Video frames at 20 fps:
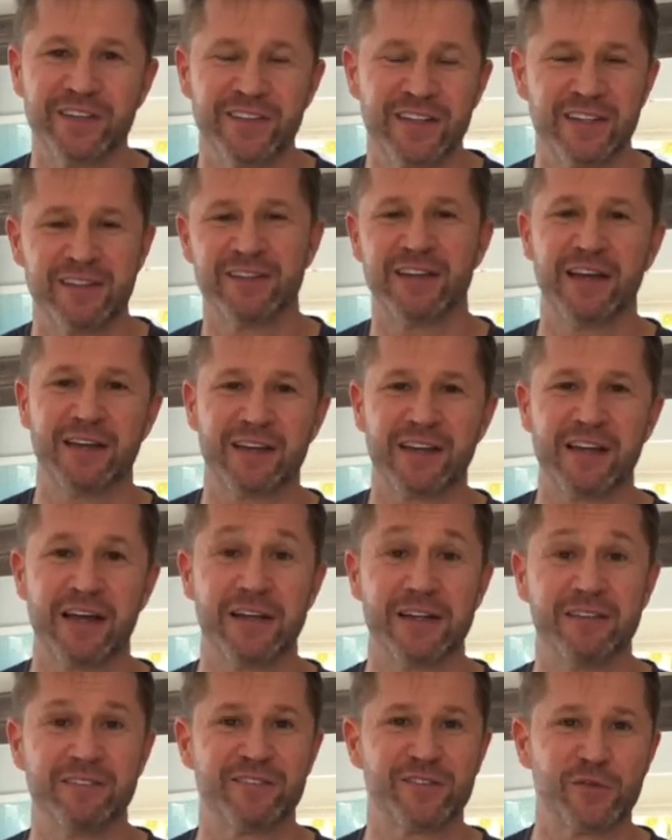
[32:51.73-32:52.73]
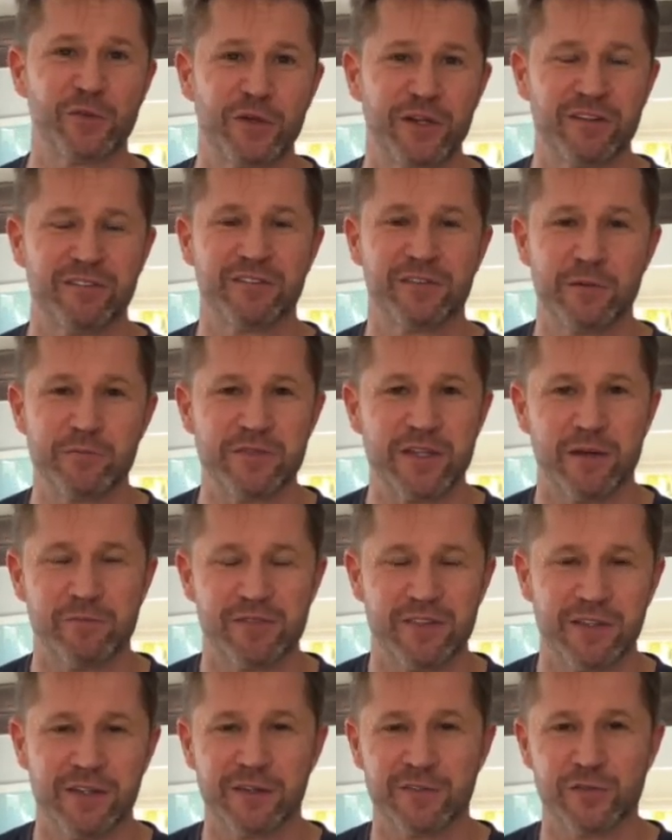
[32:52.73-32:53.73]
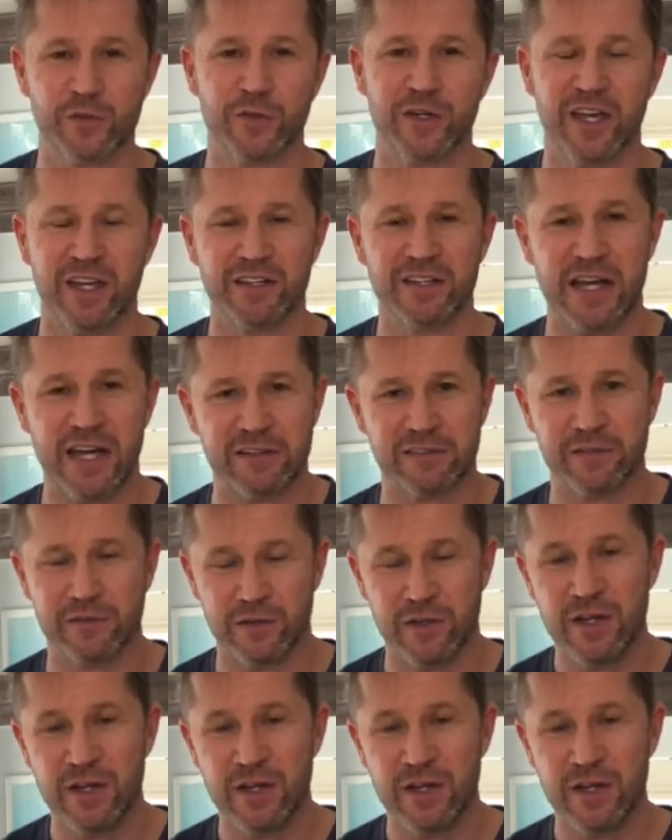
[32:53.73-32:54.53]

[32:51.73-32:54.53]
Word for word: then I kind of sort of sometimes think it's okay not to.